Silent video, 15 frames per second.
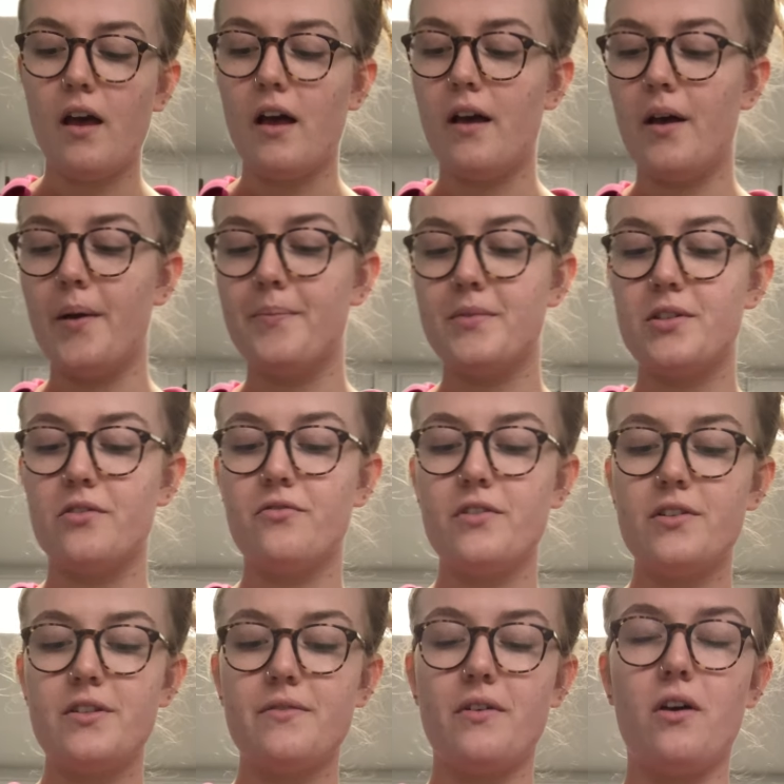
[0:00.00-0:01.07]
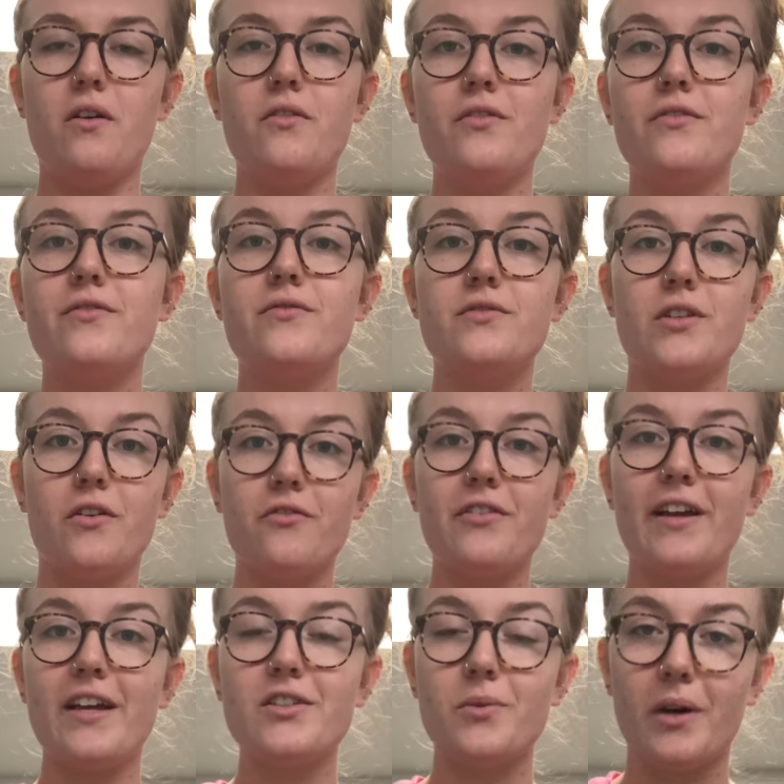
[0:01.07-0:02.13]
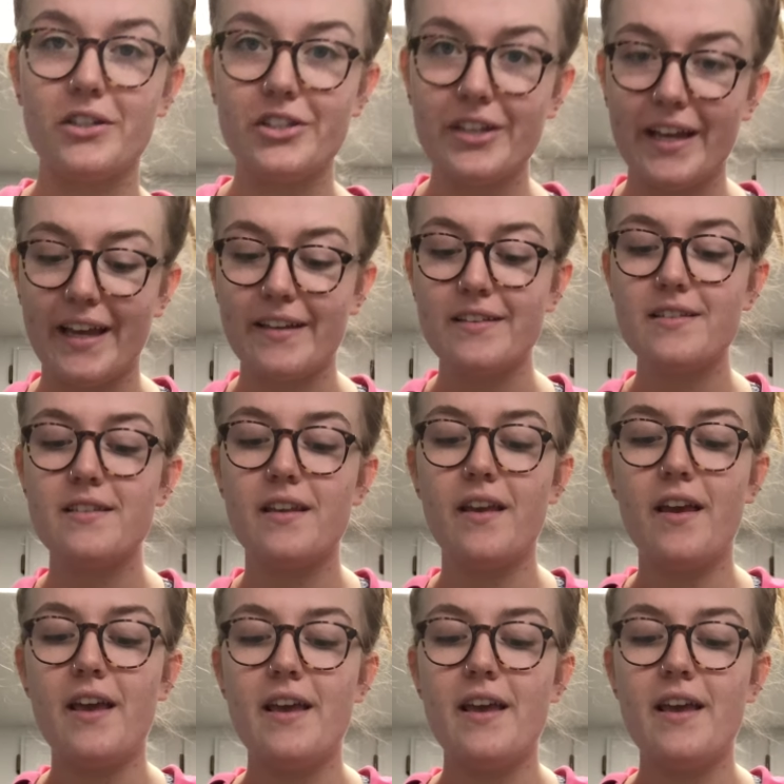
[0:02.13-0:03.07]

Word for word: Um, so first of all, don't forget to wash your hands.